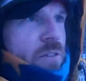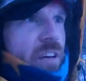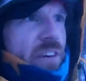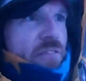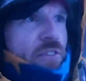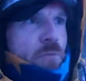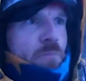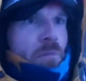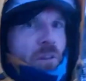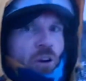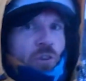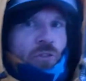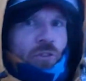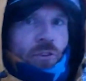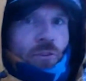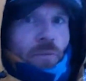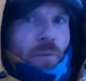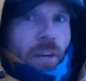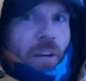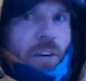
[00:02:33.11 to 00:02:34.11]
If you blow
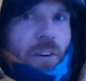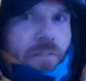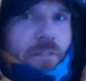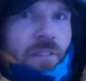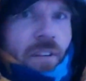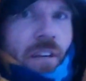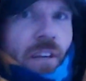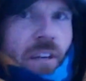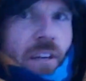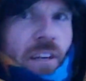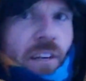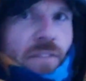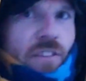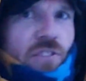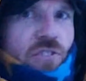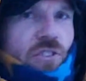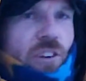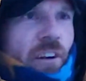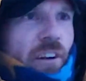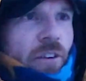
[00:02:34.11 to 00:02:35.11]
through Rohn, if you
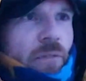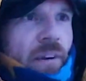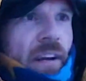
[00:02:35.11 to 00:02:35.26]
start at